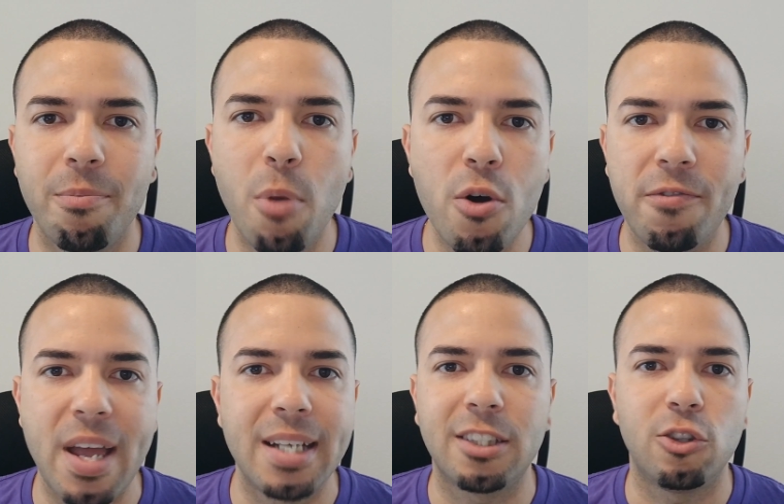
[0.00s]

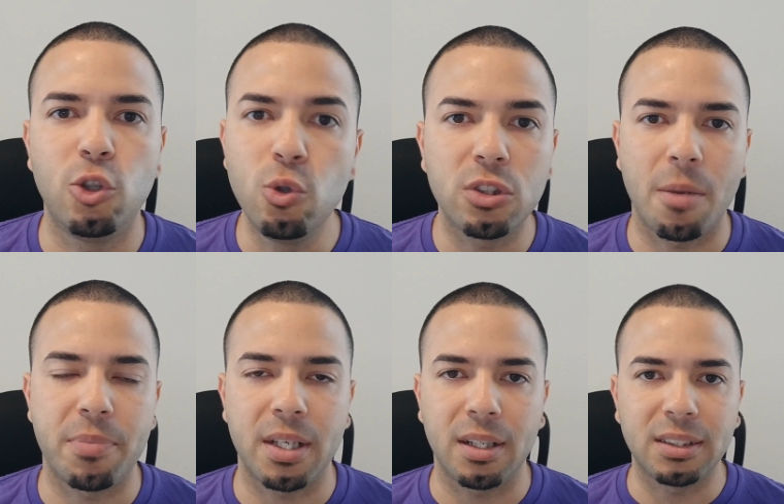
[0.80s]
motivated to do
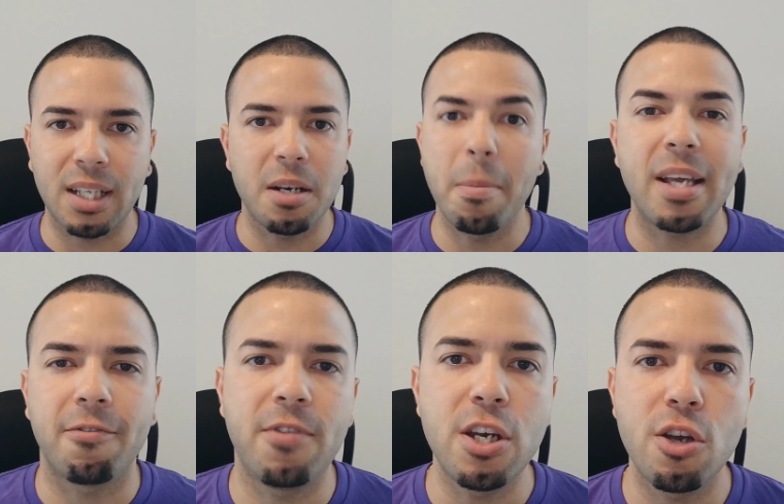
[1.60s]
something. Let's say to make a
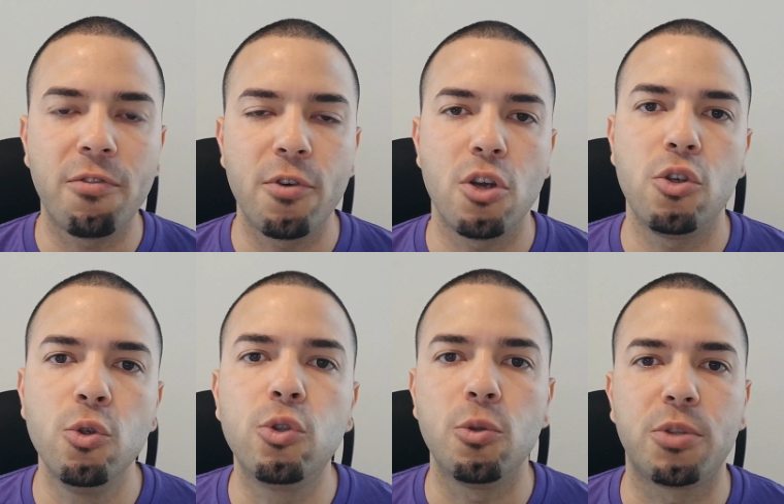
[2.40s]
video for your
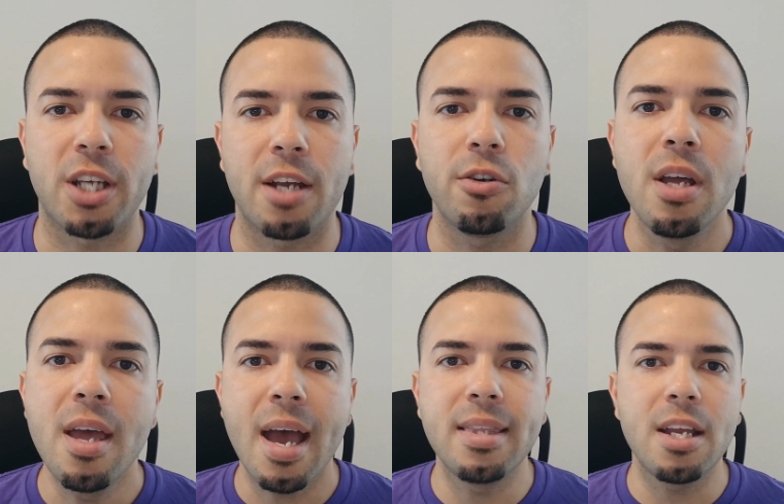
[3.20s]
YouTube channel,
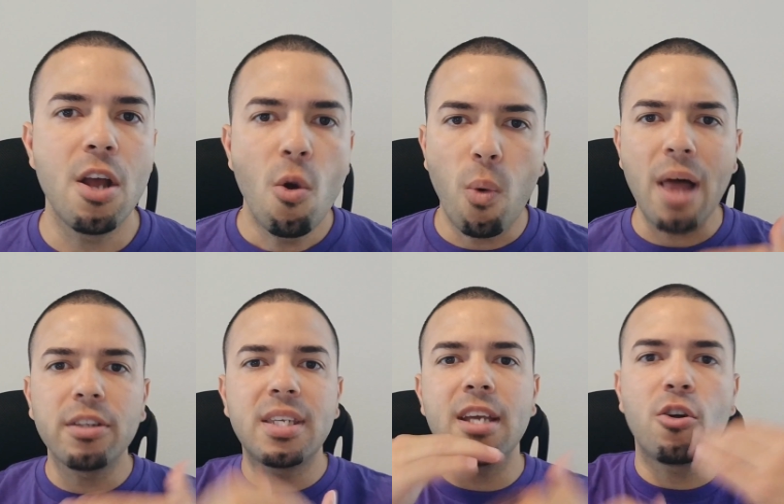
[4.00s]
and then while
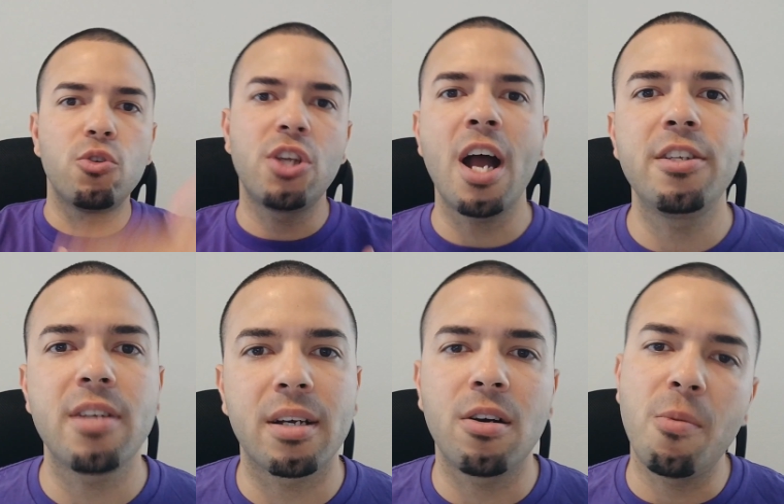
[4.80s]
the day goes on, you're
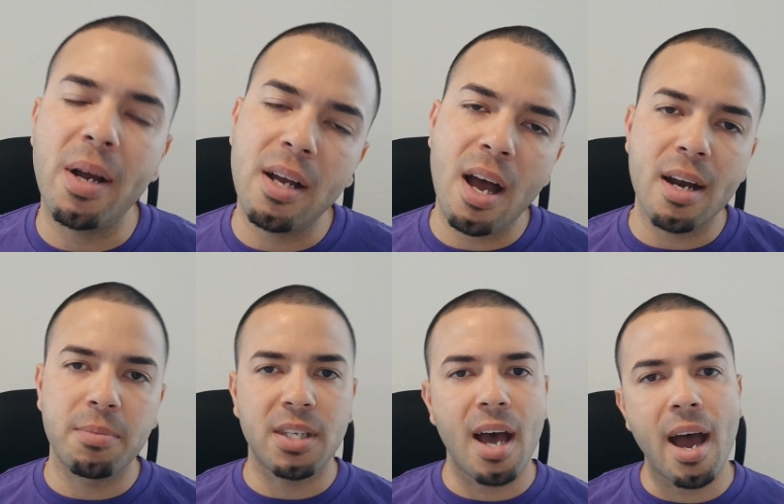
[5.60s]
like, oh my god, I'm
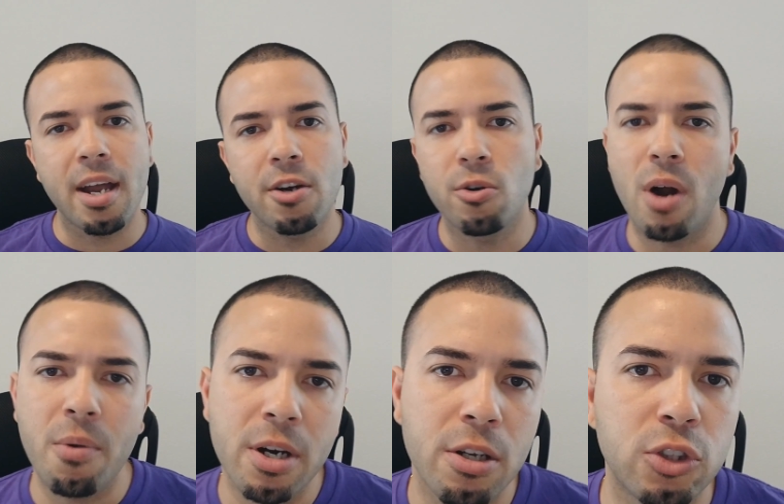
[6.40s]
tired, or I
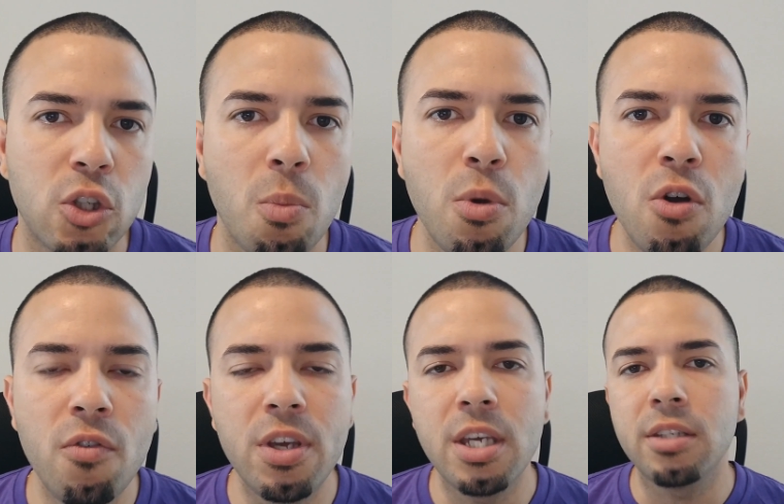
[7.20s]
wanna go to the
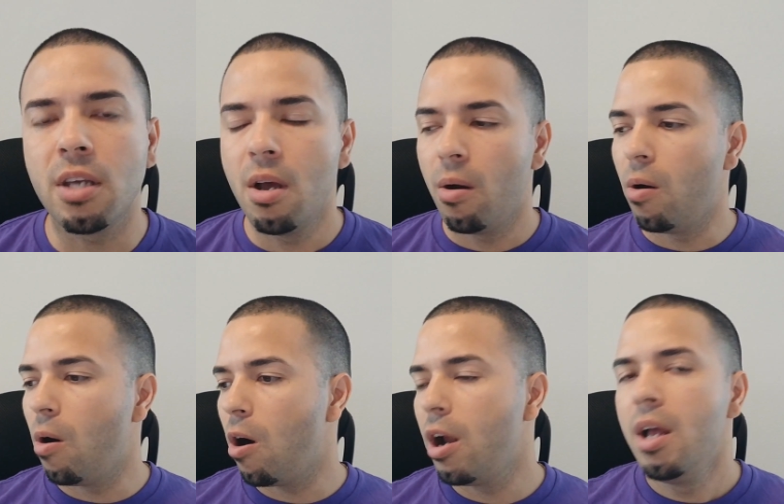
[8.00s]
movies,
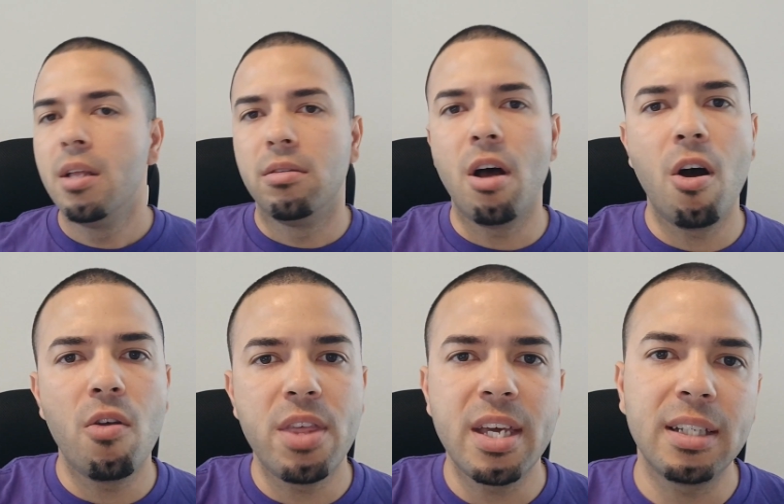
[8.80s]
or no,
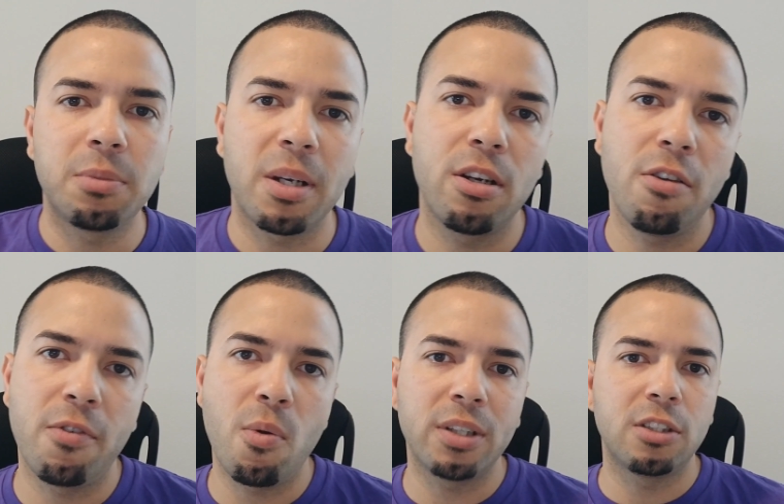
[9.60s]
this, my
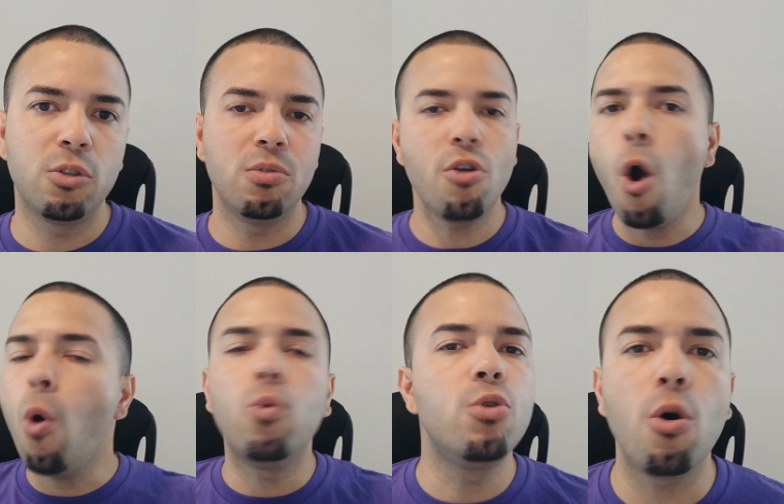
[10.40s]
girlfriend wants to do.
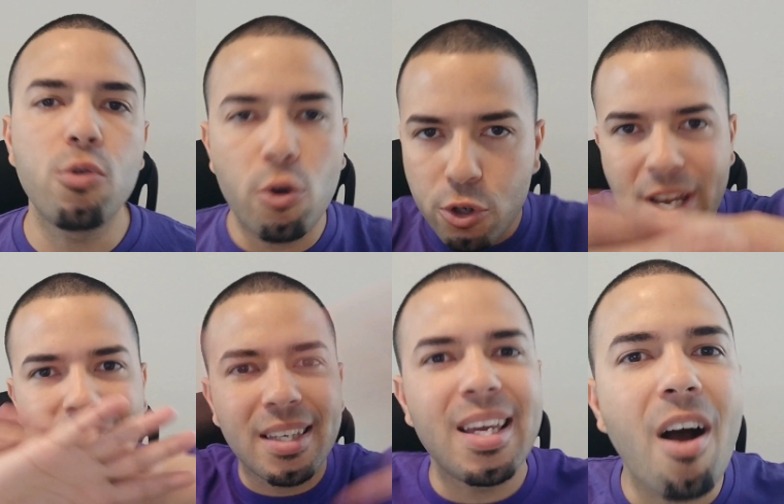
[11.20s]
No, no, no. You
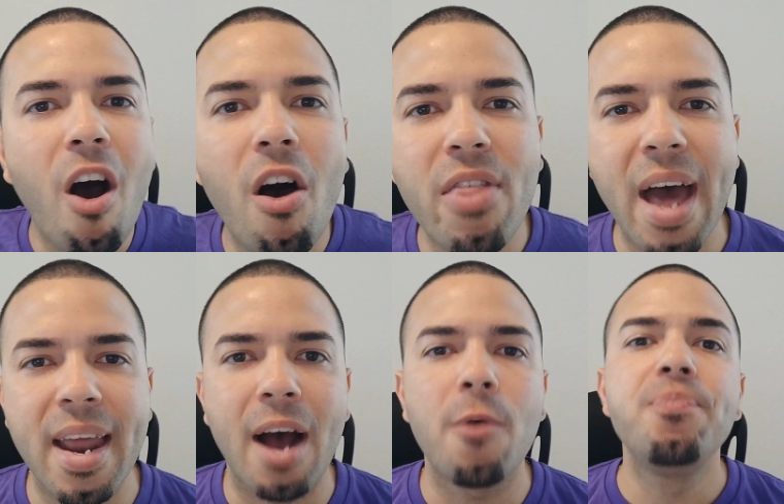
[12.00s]
gotta get all that
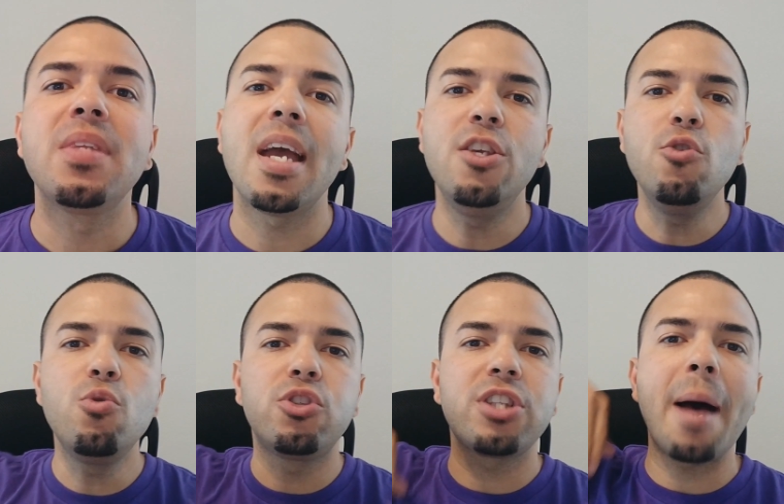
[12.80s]
out, and you
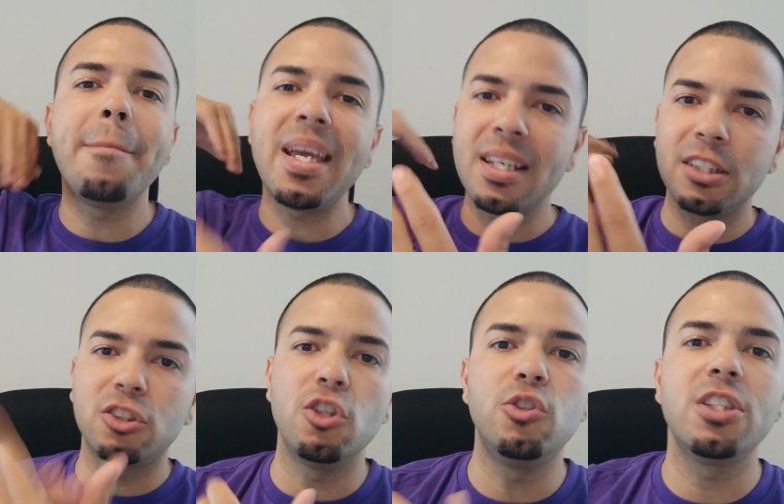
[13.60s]
stop making
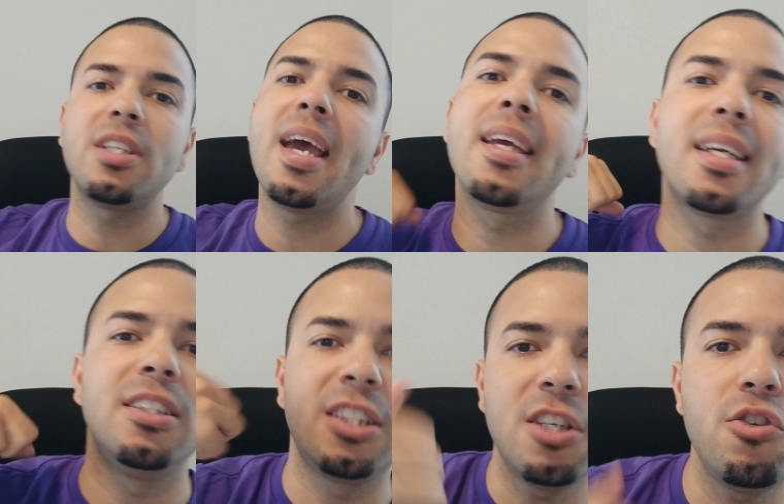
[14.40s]
excuses and
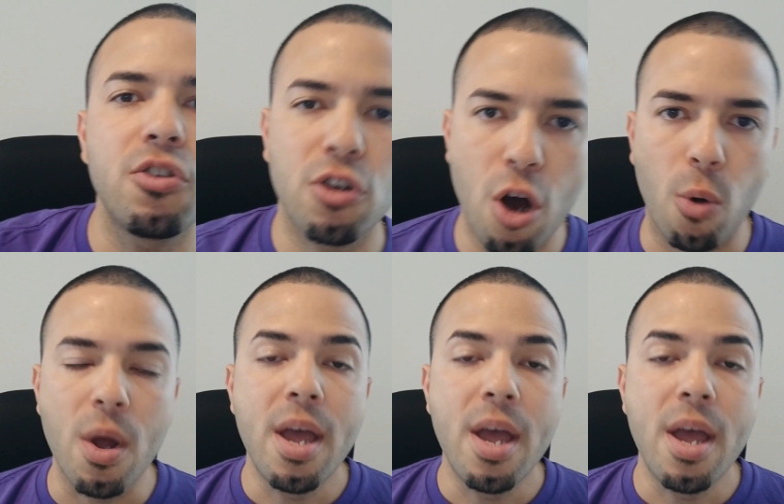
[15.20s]
continue to go.